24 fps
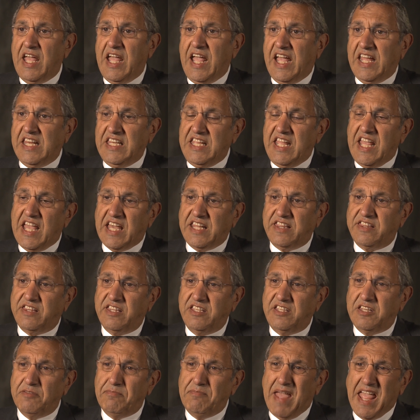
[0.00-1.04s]
And yet
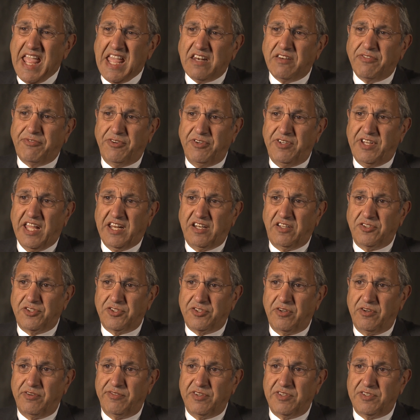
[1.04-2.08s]
the demand for dental
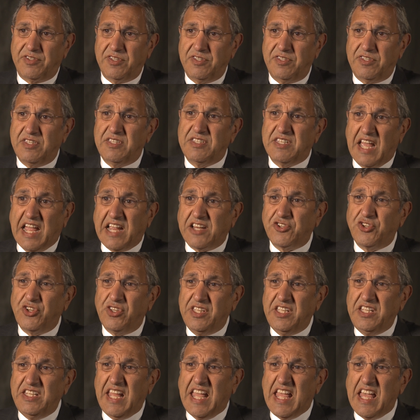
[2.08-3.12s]
services is
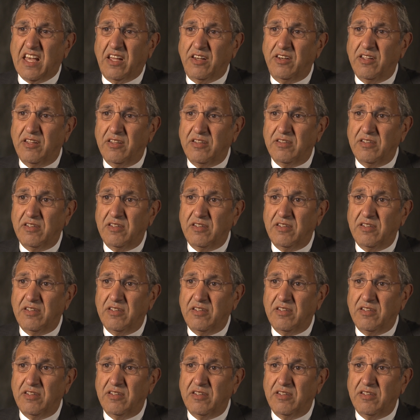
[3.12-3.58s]
actually down.